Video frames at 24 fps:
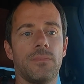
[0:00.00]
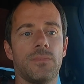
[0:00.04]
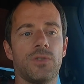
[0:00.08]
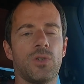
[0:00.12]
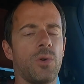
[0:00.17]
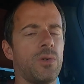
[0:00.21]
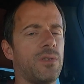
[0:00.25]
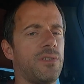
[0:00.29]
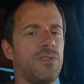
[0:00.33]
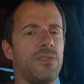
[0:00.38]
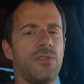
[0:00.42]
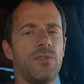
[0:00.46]

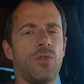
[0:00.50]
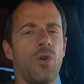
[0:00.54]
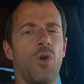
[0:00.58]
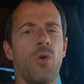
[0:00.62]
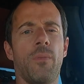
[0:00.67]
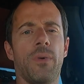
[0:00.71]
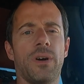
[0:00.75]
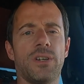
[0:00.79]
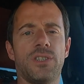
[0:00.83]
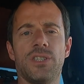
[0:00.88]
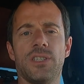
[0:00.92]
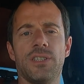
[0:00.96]
So it's
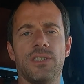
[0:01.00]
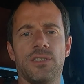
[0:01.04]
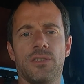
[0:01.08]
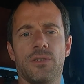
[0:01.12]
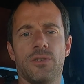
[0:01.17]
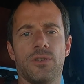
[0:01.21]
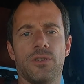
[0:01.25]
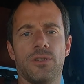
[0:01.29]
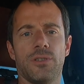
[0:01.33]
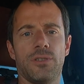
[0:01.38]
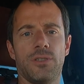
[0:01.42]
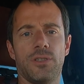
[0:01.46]
so much
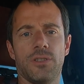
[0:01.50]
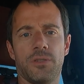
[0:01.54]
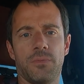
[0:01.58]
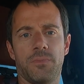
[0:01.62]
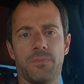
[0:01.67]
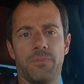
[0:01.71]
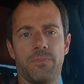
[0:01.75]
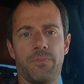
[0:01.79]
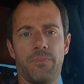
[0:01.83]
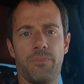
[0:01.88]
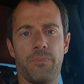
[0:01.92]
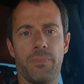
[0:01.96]
easier to
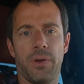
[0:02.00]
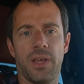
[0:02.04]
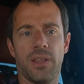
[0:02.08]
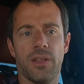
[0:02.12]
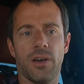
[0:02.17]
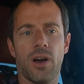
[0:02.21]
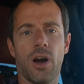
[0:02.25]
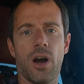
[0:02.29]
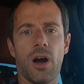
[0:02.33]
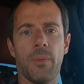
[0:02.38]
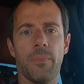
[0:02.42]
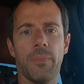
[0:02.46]
just pay
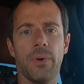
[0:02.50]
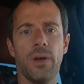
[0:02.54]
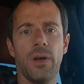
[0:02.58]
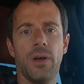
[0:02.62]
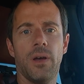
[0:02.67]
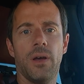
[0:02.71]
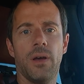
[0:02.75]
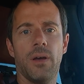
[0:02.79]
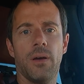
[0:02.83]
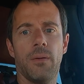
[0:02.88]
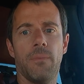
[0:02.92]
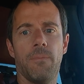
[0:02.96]
the cop.
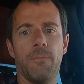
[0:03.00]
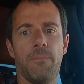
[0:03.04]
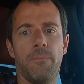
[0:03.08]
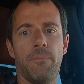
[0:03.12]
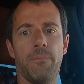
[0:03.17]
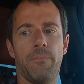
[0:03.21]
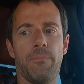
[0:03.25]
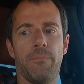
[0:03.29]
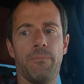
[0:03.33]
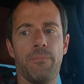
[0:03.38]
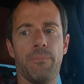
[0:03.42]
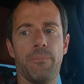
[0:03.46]

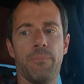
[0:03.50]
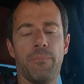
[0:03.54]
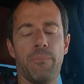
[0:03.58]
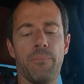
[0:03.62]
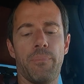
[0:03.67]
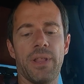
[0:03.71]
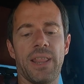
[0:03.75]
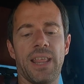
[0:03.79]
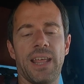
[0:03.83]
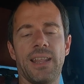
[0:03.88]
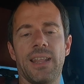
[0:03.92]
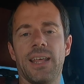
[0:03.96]

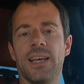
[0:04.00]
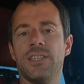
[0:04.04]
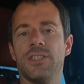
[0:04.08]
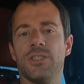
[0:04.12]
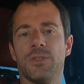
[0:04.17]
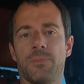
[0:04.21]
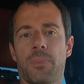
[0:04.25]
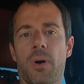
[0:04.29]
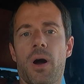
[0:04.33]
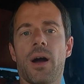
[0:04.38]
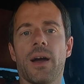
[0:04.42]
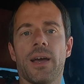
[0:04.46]
But then they
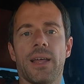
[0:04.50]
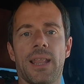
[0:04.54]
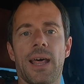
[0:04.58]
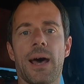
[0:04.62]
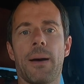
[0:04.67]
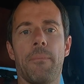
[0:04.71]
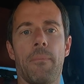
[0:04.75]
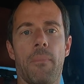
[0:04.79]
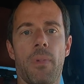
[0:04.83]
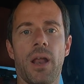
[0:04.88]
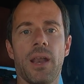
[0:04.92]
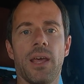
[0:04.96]
just pocket
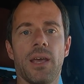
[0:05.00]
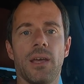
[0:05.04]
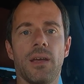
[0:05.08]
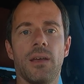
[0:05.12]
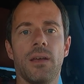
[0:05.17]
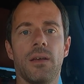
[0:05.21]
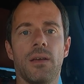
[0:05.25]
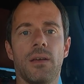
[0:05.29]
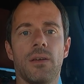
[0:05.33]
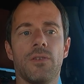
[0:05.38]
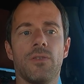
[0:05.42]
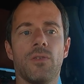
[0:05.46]
that
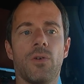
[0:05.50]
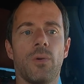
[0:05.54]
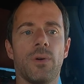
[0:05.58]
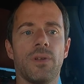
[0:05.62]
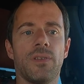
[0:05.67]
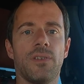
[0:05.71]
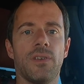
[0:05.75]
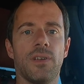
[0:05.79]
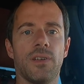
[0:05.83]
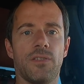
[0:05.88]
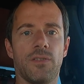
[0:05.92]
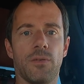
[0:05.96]
money. So
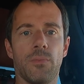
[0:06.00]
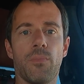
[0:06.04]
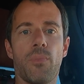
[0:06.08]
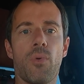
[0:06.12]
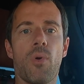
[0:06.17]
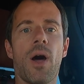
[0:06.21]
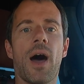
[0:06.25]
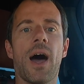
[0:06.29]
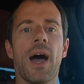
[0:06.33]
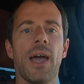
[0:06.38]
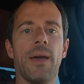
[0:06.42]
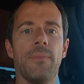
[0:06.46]
it's a
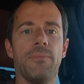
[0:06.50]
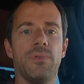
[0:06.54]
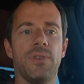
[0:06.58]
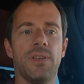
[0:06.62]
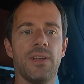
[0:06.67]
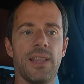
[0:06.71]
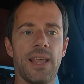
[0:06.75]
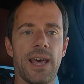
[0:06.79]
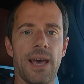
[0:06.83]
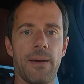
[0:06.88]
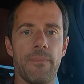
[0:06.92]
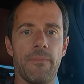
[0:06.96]
bribe
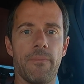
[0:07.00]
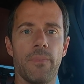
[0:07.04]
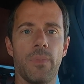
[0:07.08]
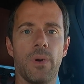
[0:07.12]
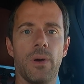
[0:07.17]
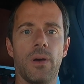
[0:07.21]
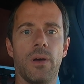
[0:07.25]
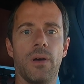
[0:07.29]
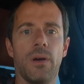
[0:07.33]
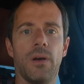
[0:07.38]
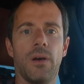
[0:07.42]
to them.